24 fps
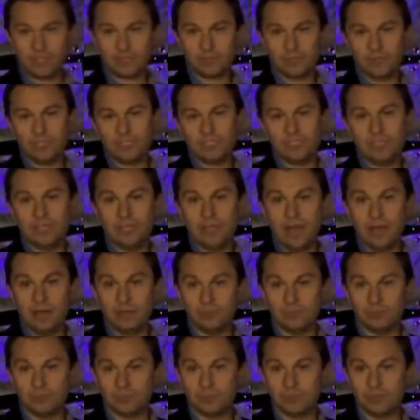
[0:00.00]
we see in
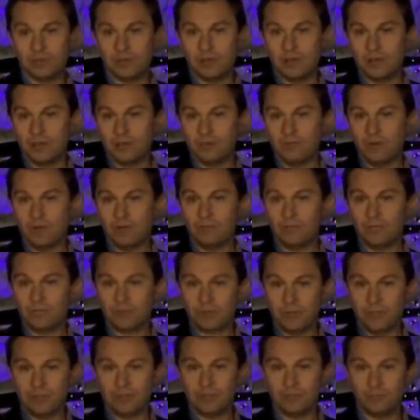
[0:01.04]
animals when we
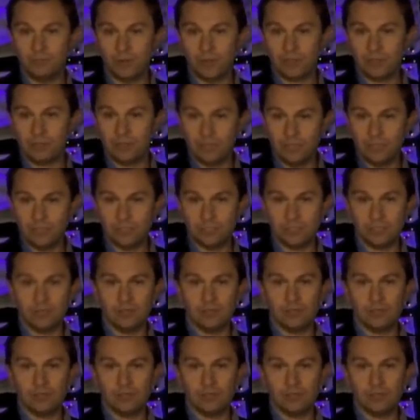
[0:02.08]
treat them with these